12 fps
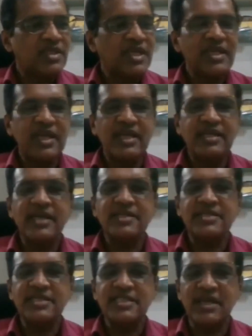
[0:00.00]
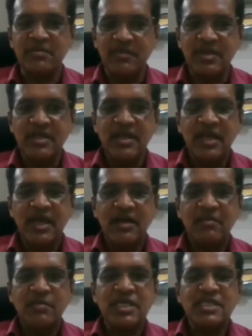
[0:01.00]
Then entire system,
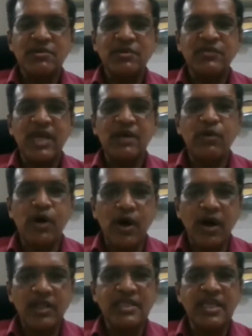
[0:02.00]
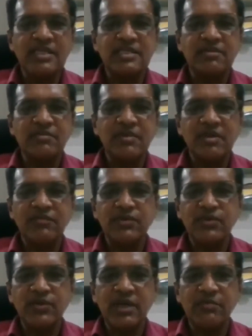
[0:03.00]
because even if you have all these, if you
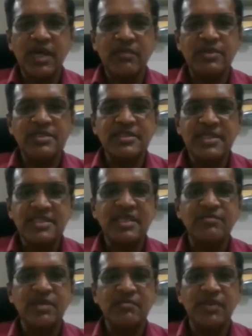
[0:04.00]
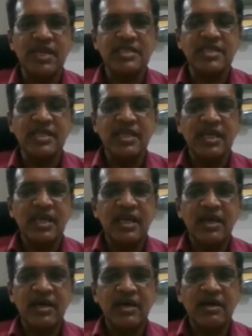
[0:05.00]
don't have proper system in place,
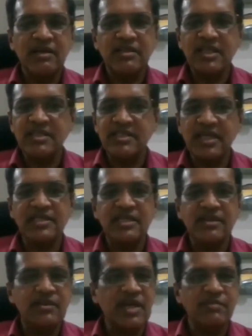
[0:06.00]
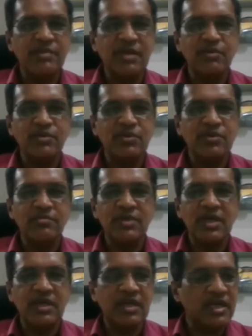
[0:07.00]
then certainly you'll not be able to
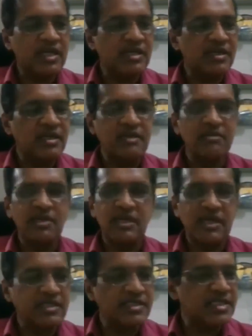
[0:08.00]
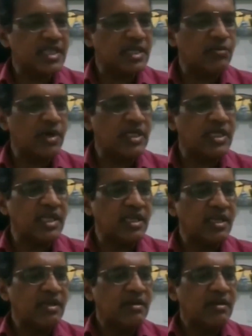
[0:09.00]
get the consistent quality